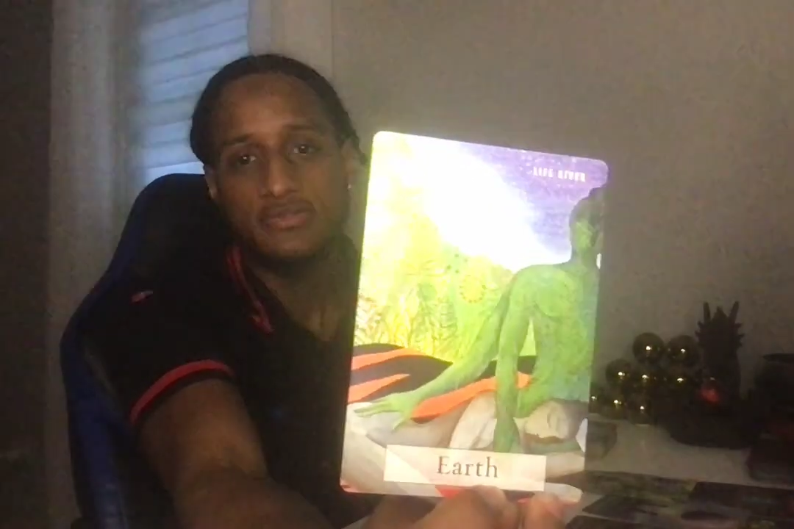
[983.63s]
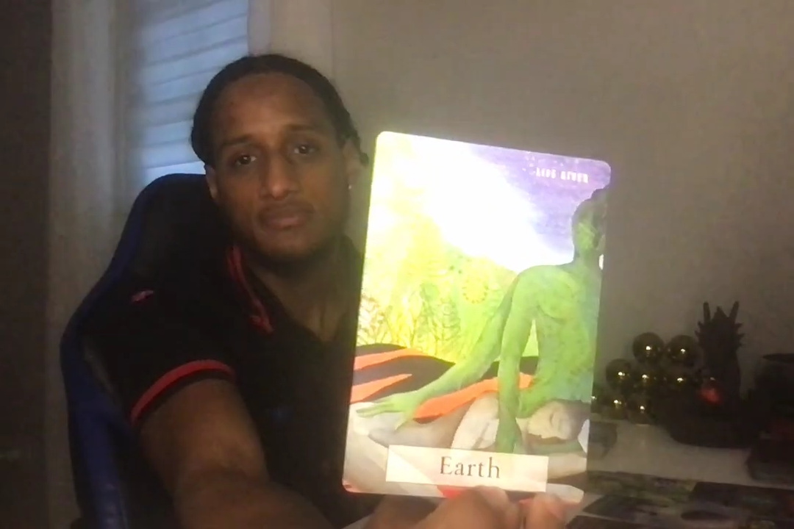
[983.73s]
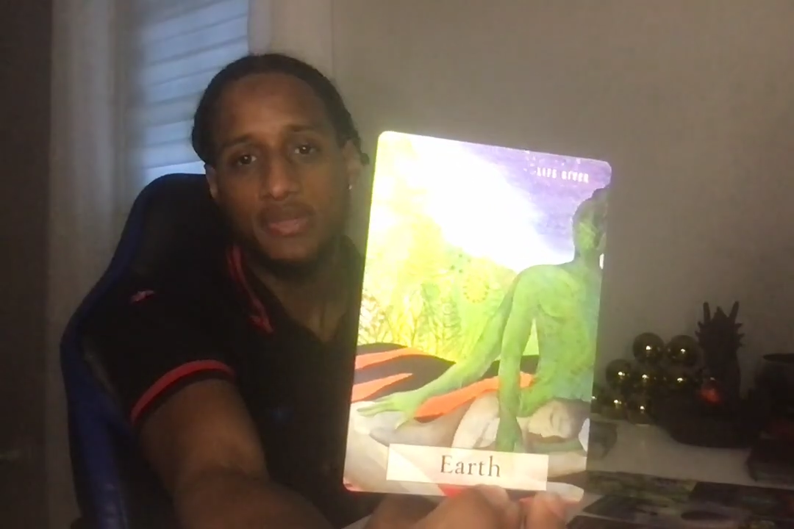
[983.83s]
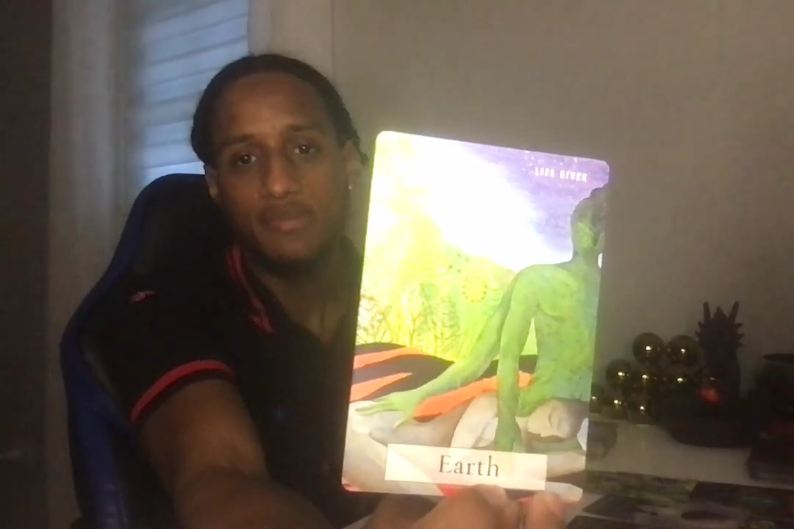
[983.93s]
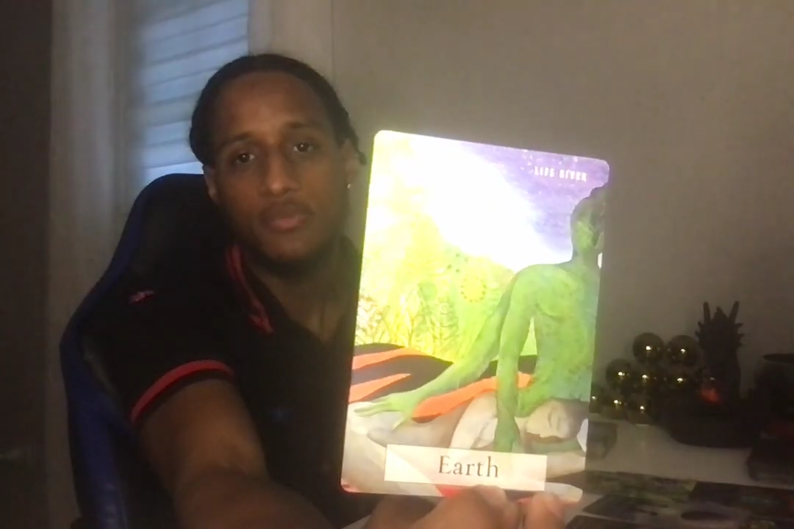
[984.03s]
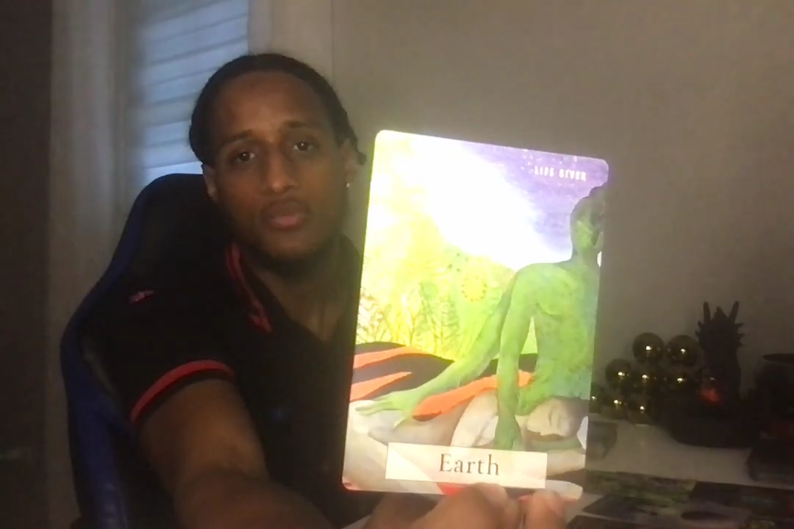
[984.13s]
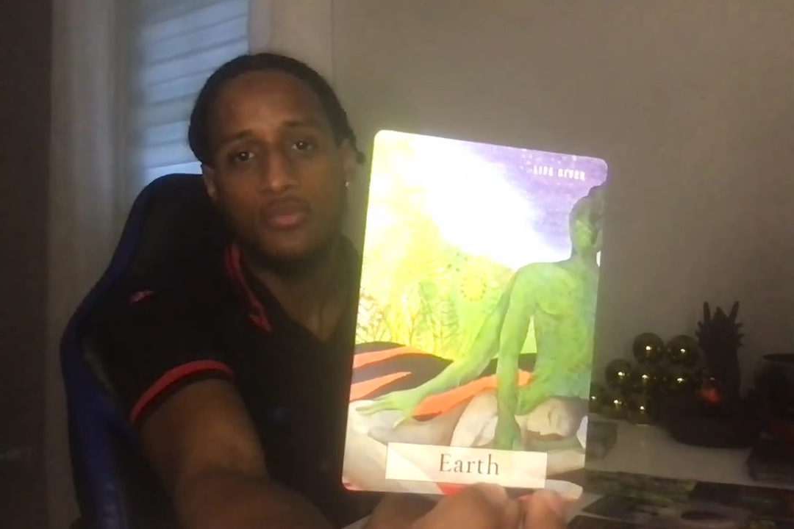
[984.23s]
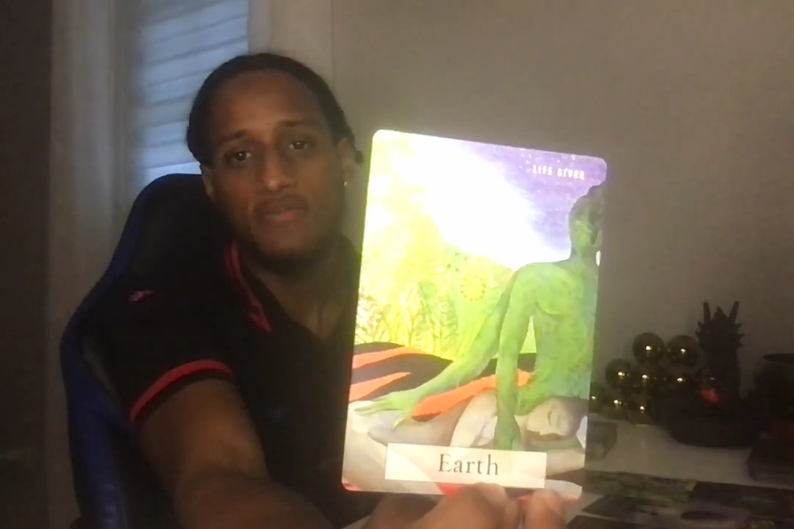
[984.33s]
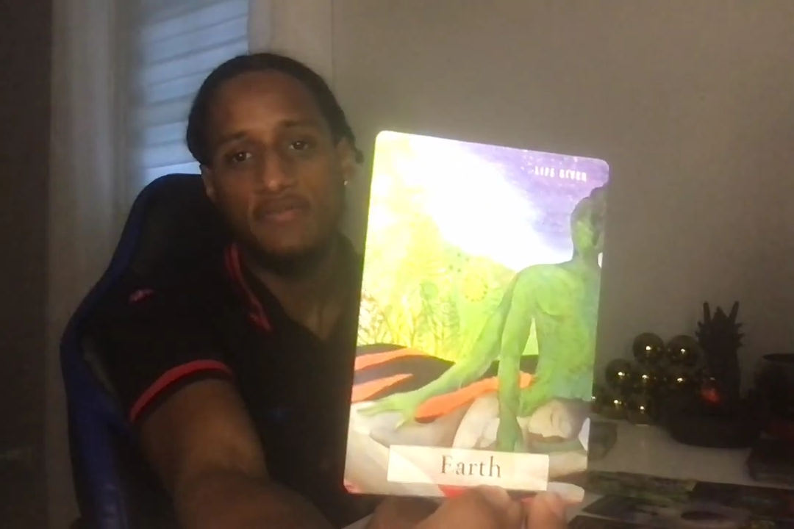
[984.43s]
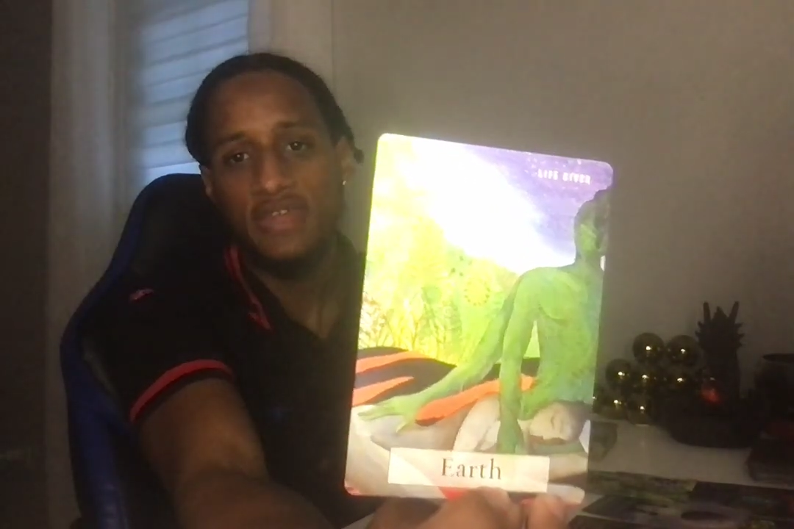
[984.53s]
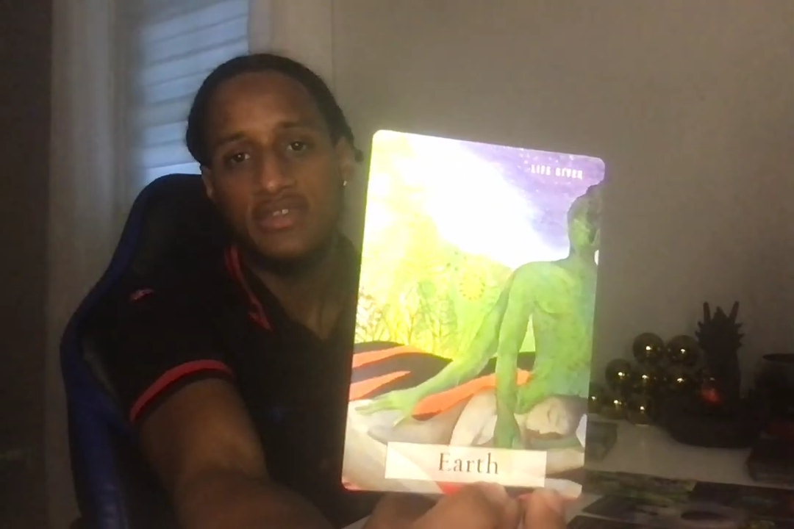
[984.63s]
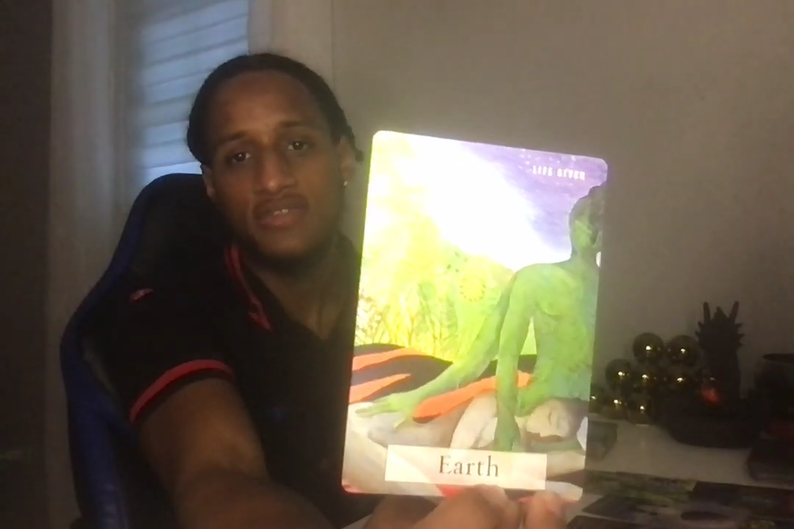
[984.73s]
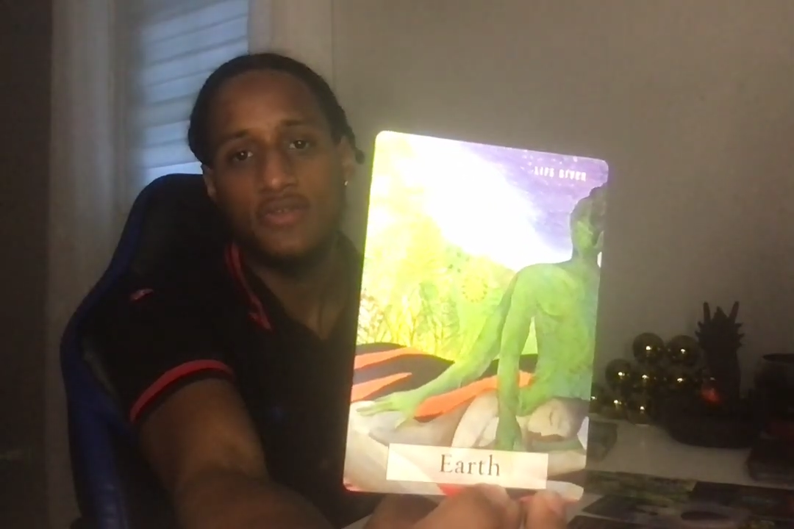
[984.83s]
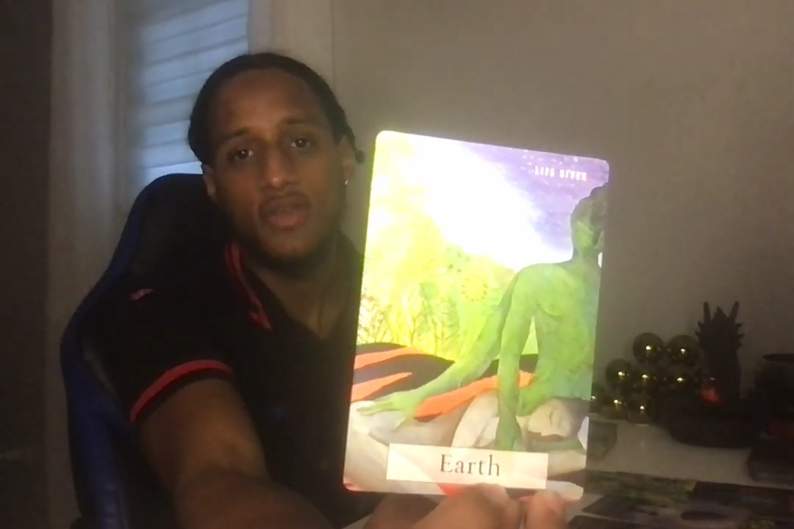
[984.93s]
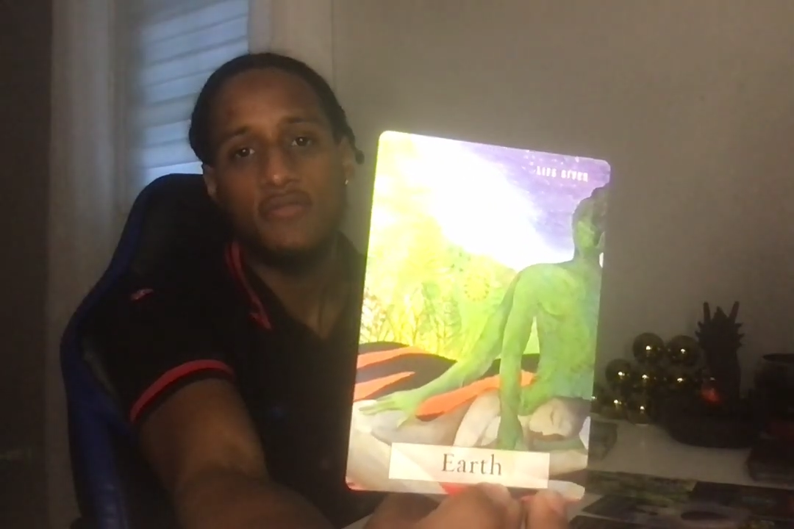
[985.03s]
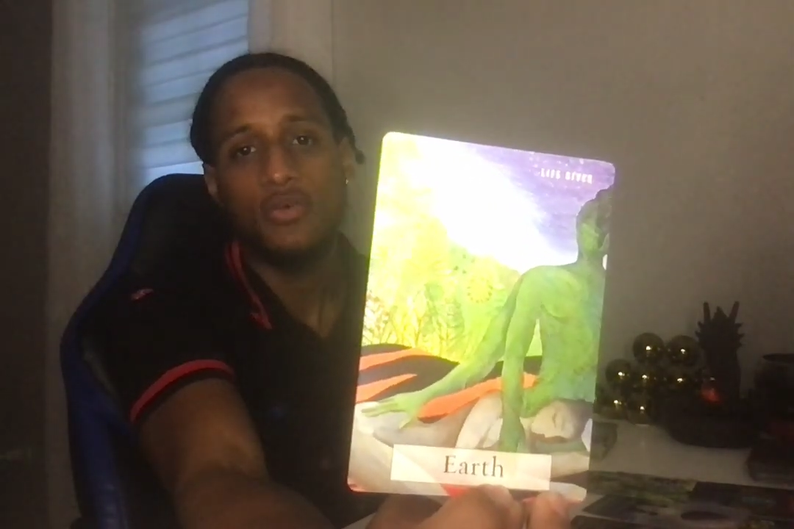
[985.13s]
people if they deserve it